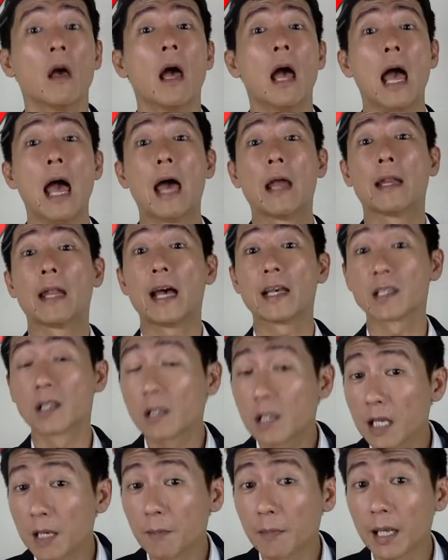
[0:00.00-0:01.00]
And as the
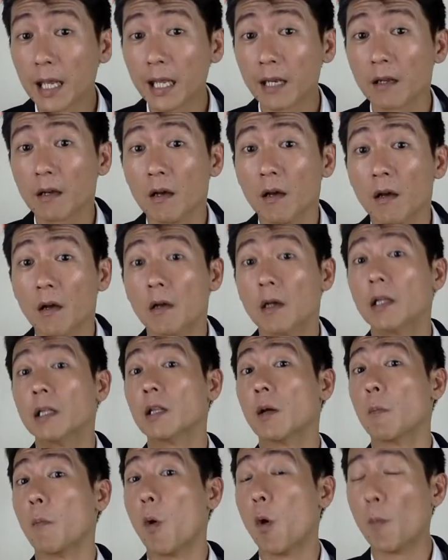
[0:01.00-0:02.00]
team lead, the
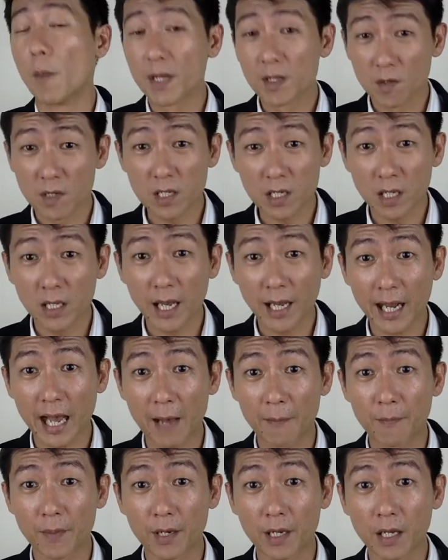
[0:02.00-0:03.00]
moment you see that
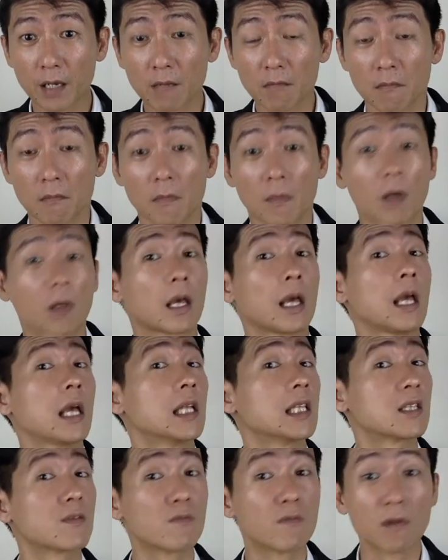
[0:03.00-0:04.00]
happening,
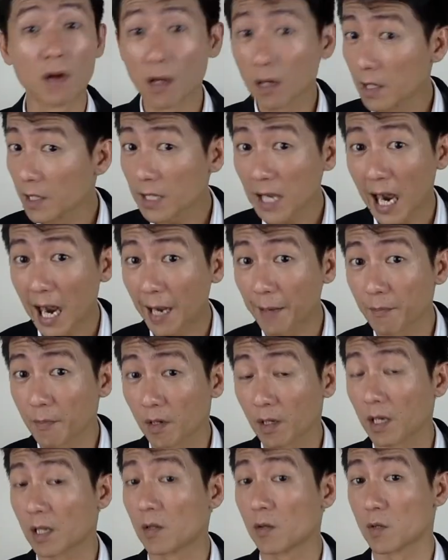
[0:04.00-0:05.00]
it's really time
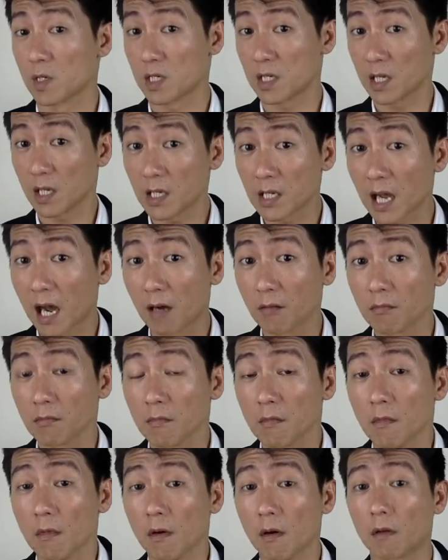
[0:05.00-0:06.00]
to sit down
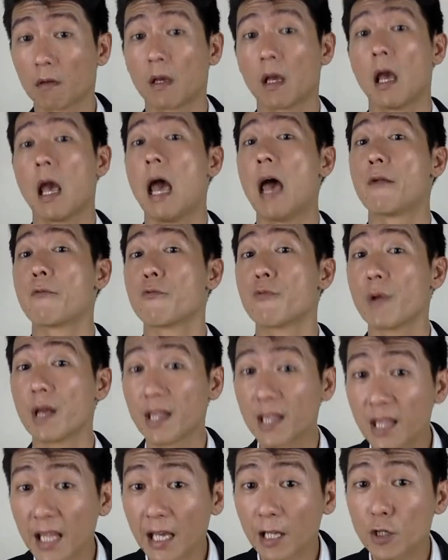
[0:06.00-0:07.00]
and
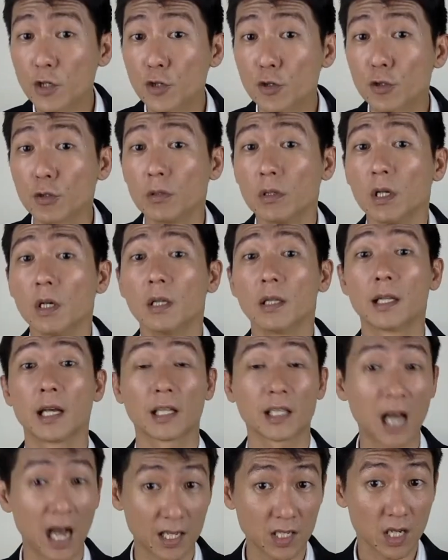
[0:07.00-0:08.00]
rethink through their
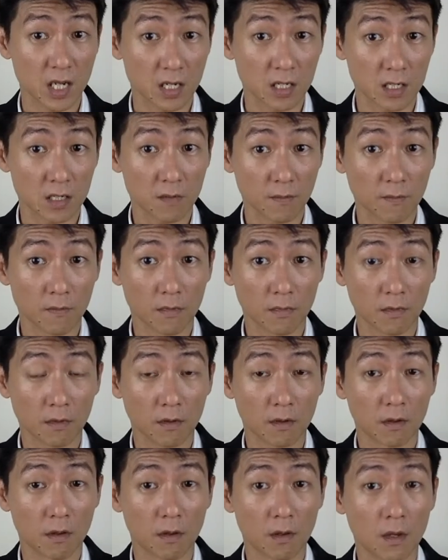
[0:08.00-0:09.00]
taskings.
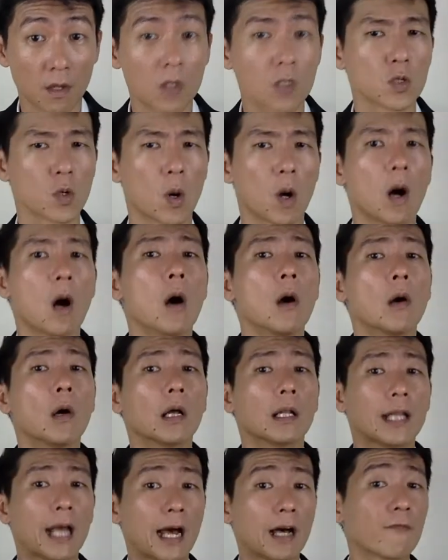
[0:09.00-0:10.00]
So
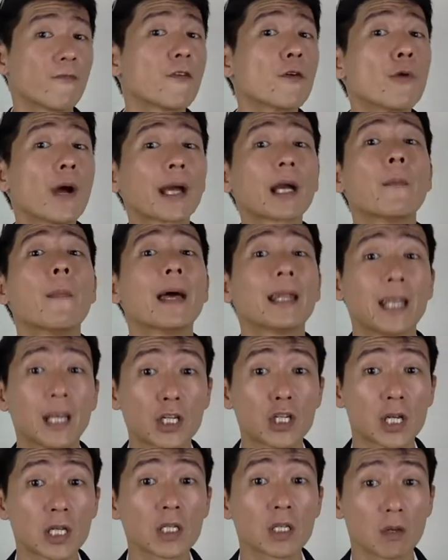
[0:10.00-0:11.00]
there are a few
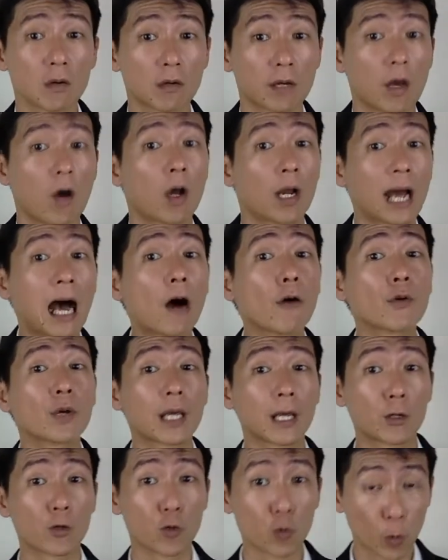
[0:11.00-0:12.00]
recommendations on how you
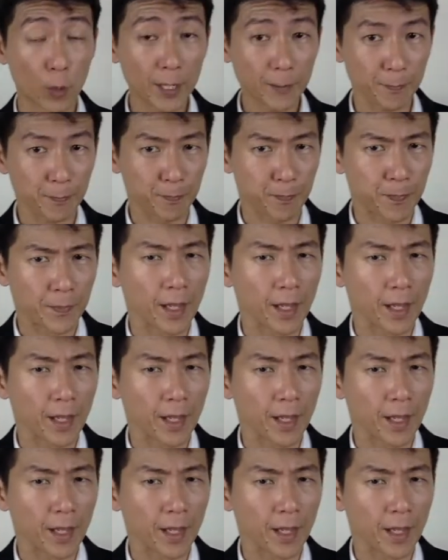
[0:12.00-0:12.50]
can do it.